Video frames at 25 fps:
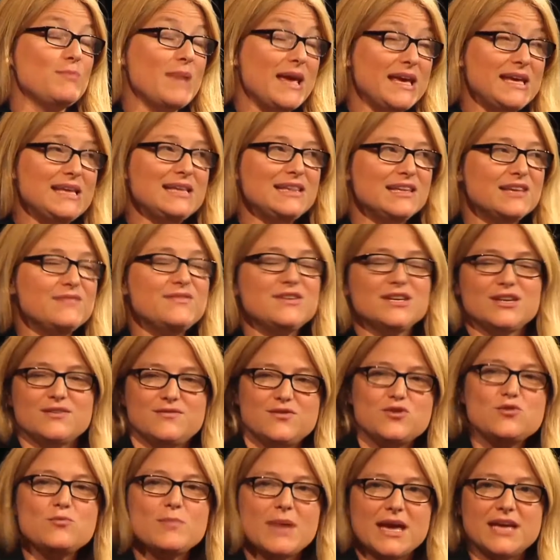make a living if
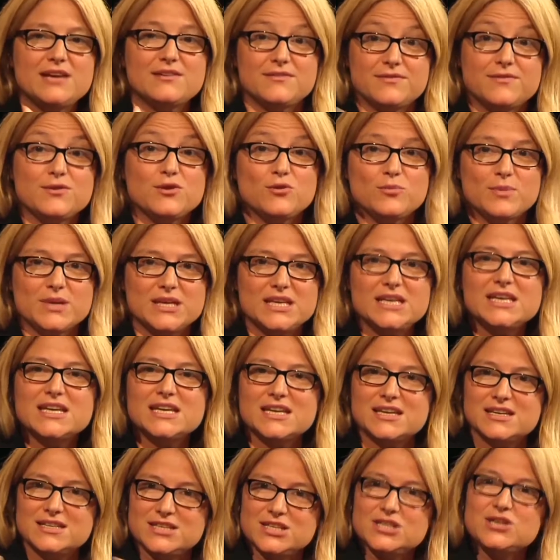you make a film a
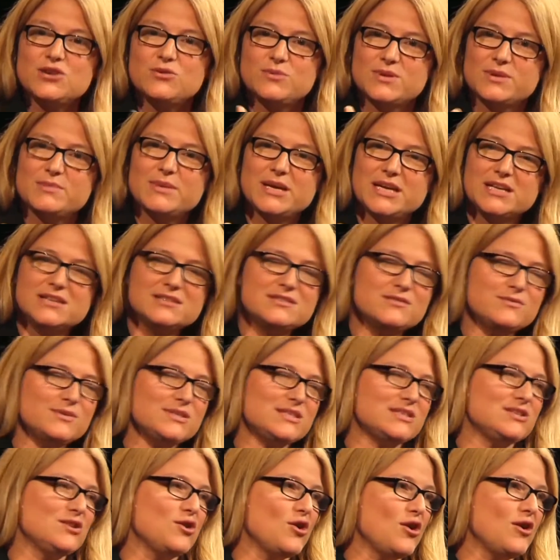year. Do you know what I mean? So
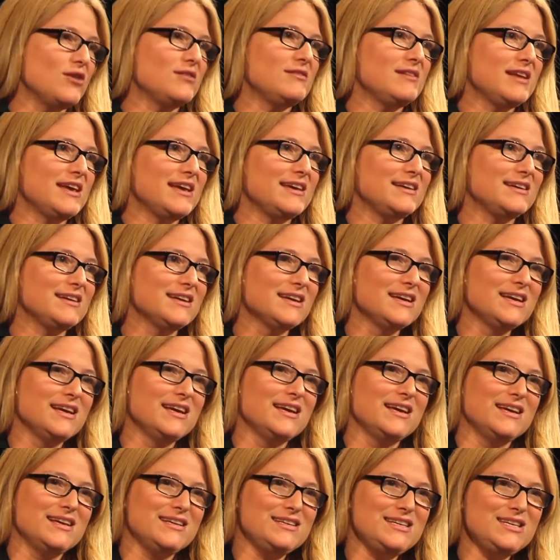it's not like,
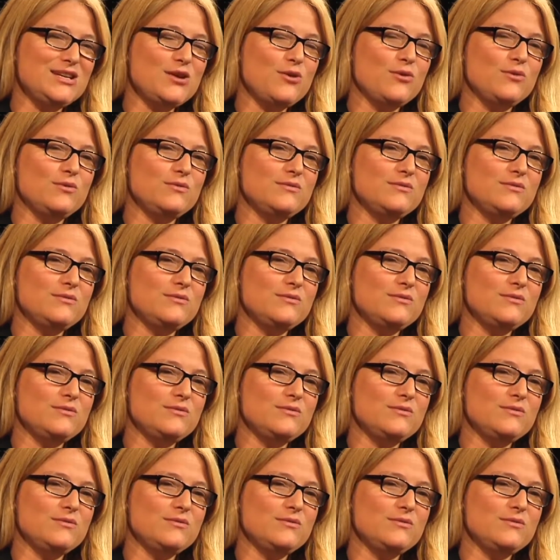you know,